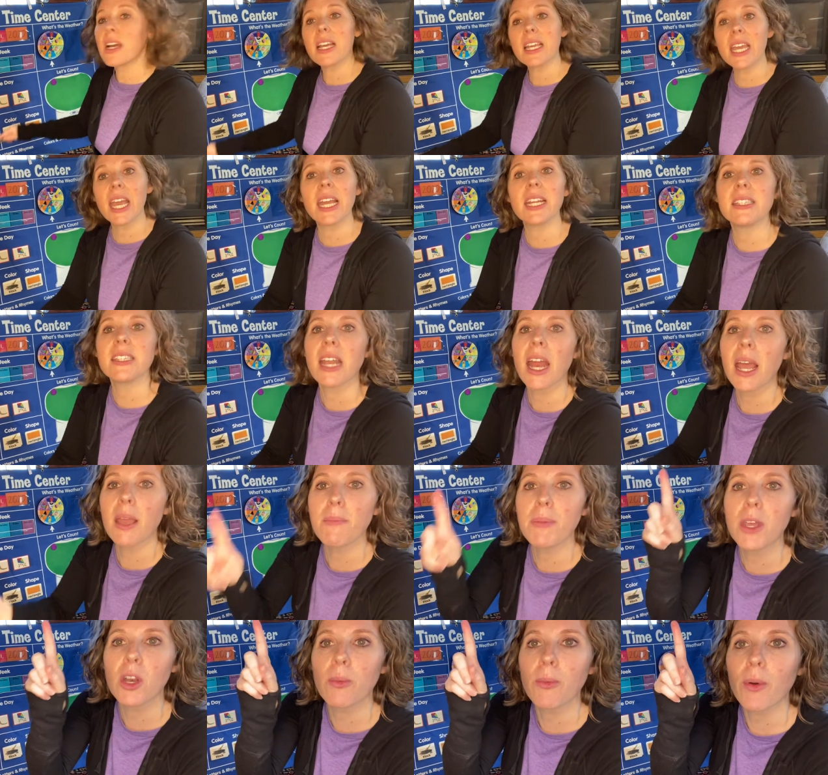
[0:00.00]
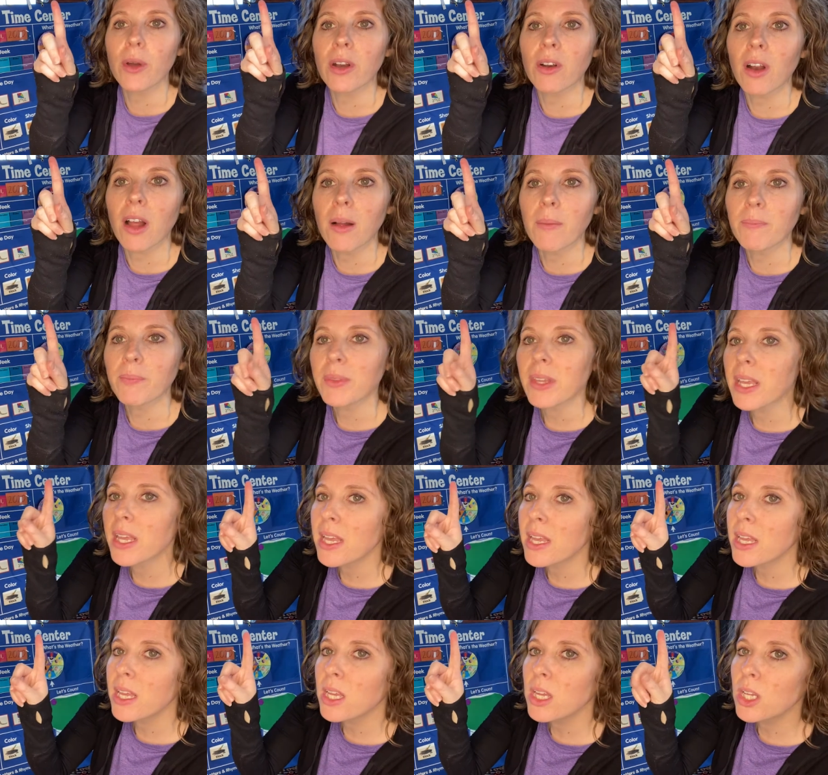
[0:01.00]
K today. Peter Pointer up,
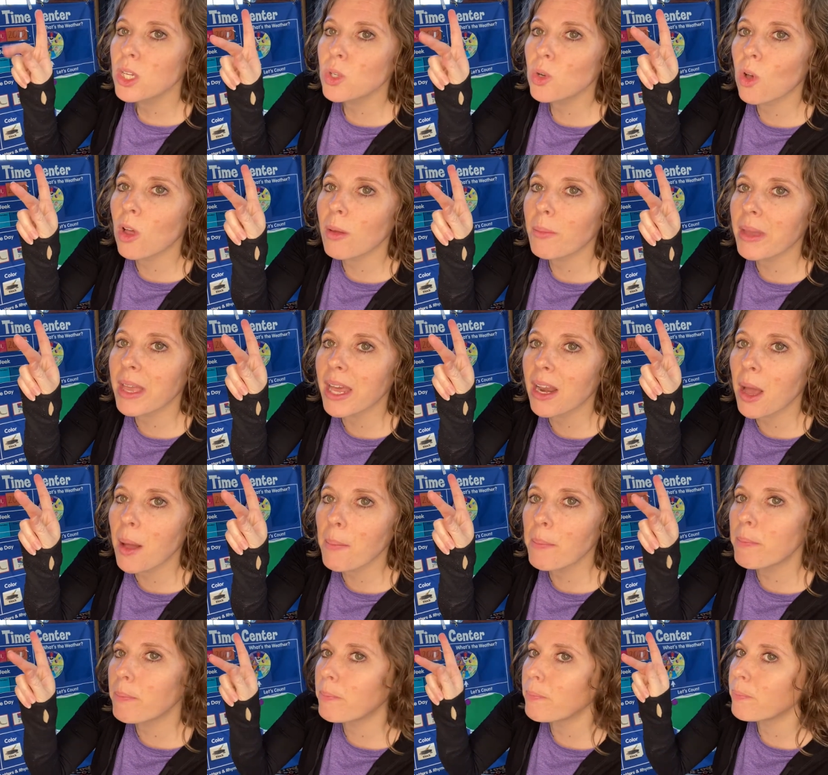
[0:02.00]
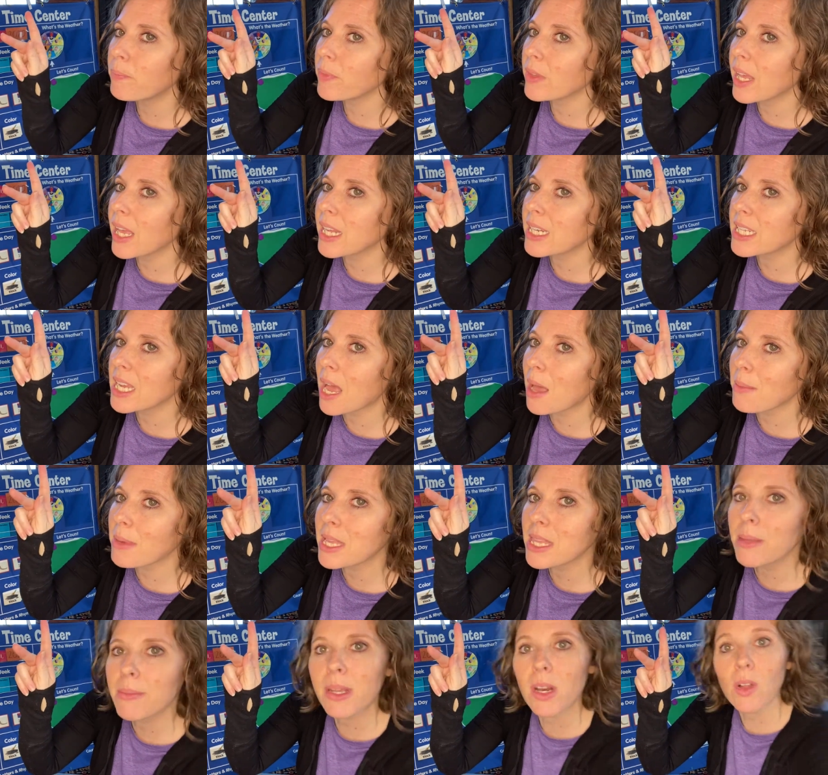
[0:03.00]
Tall Man up, and Tommy in
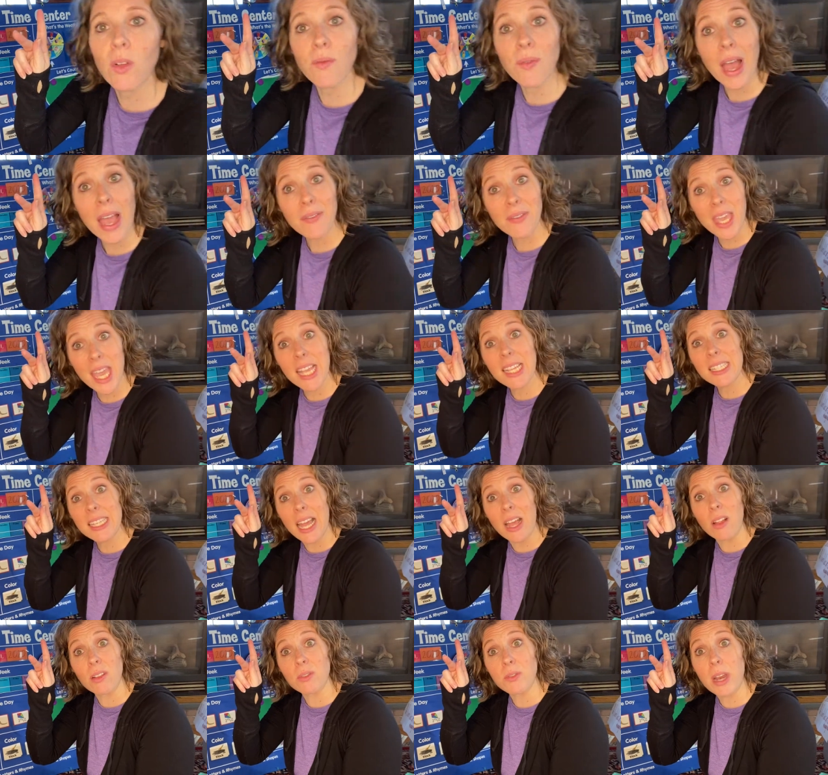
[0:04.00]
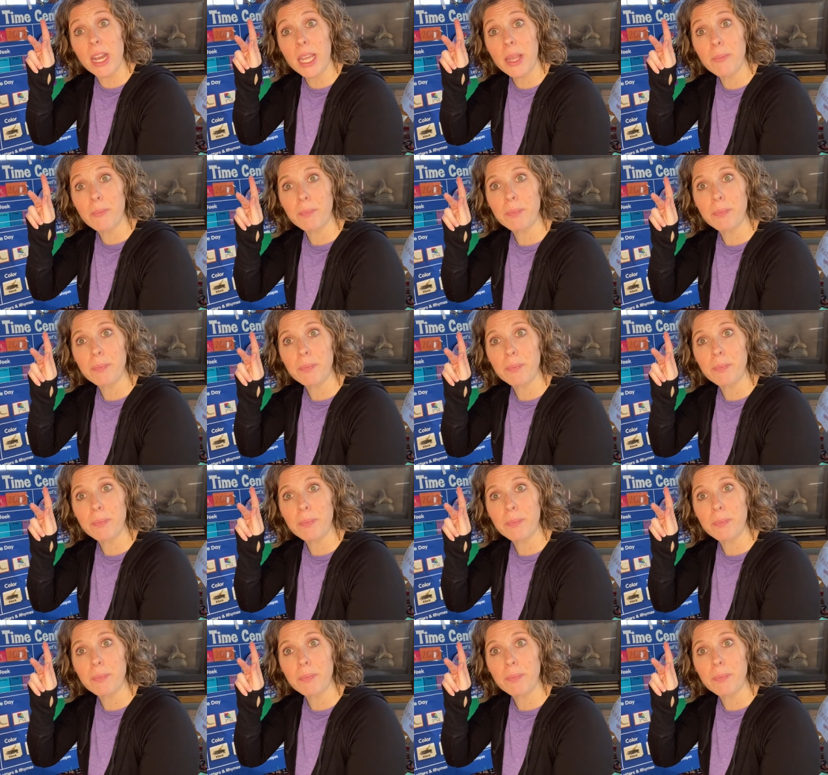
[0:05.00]
the middle. Five K sounds. Ready?